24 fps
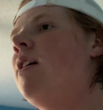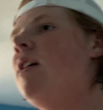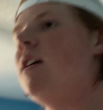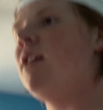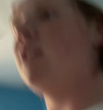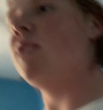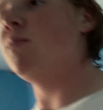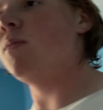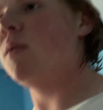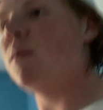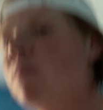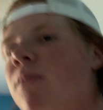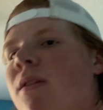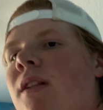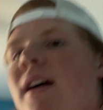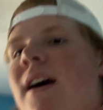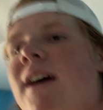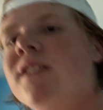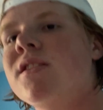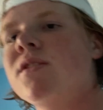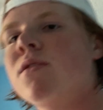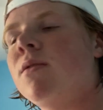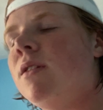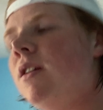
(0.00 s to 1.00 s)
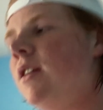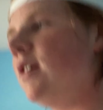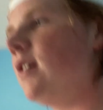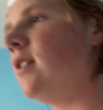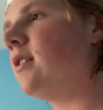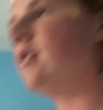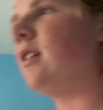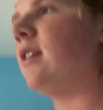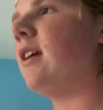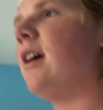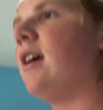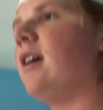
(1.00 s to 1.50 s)
He's been plastering it
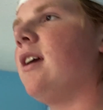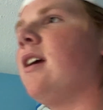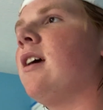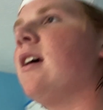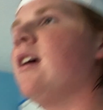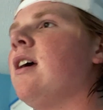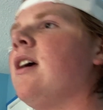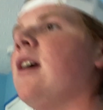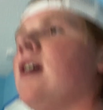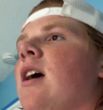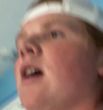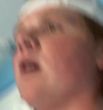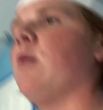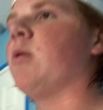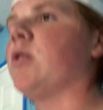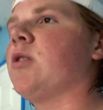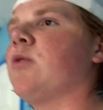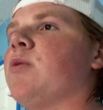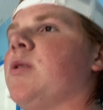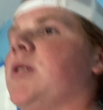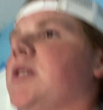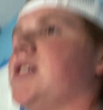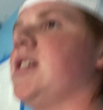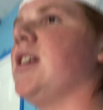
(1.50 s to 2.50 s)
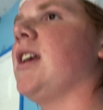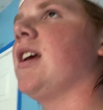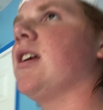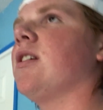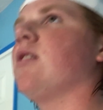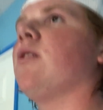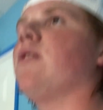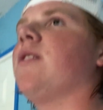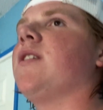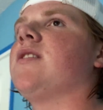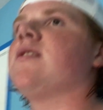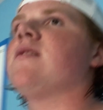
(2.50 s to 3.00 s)
today. And once we sand
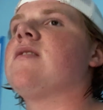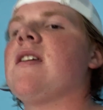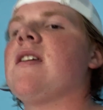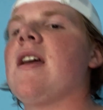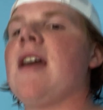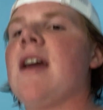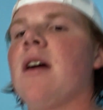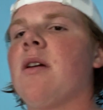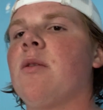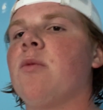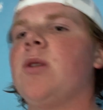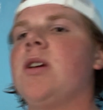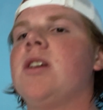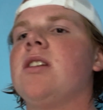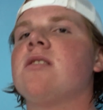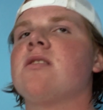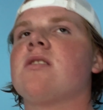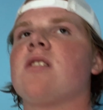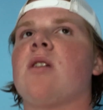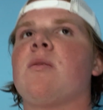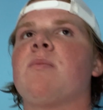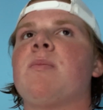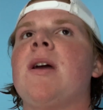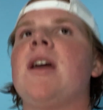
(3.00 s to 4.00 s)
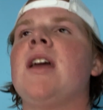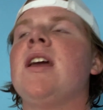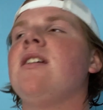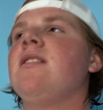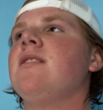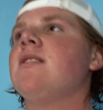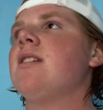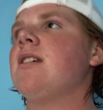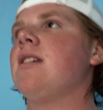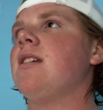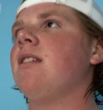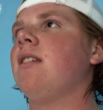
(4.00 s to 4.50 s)
all this down, we can start
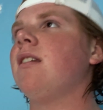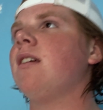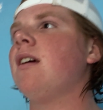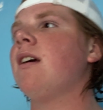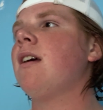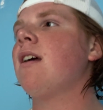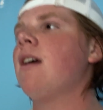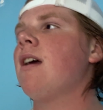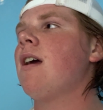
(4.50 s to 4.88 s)
painting.